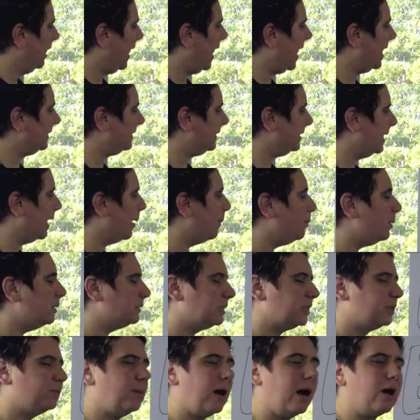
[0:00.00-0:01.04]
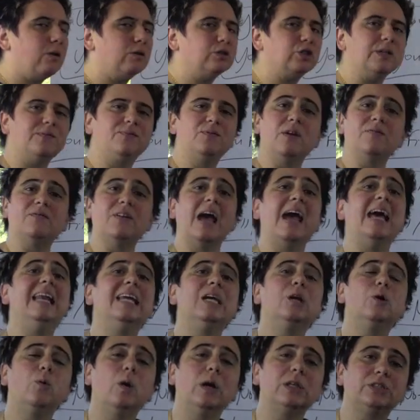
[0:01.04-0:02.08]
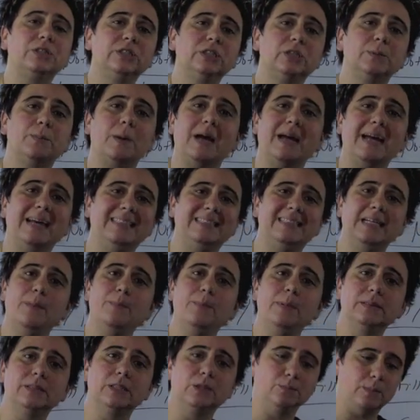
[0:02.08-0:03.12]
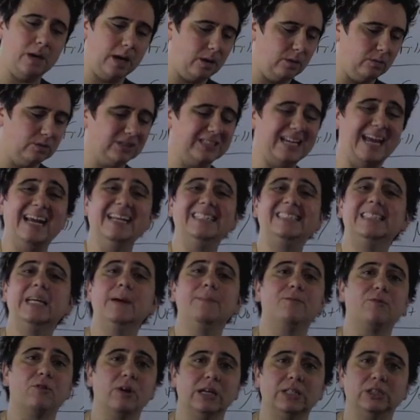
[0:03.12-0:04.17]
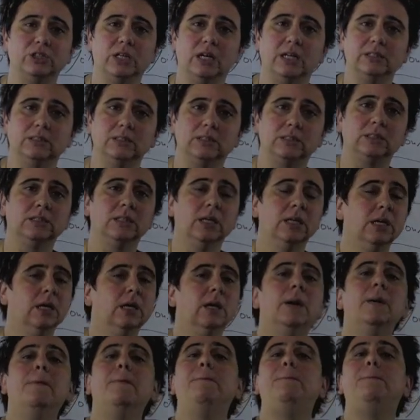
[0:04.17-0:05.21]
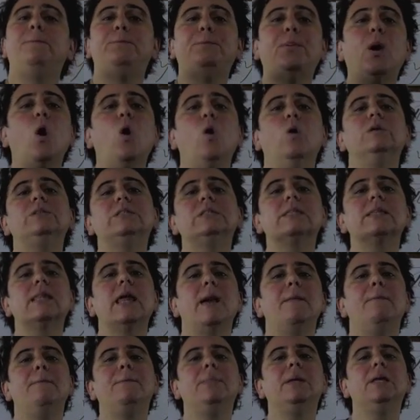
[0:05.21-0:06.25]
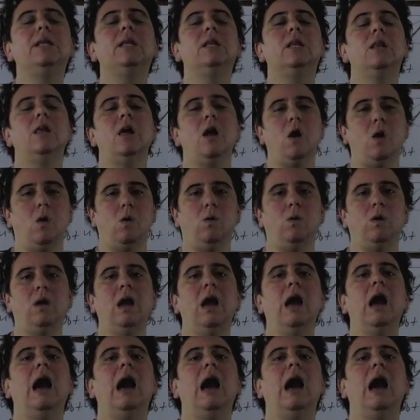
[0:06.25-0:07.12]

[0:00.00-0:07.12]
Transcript: ATM business models. If you have any questions about ATM business models, ATM franchises, post them below.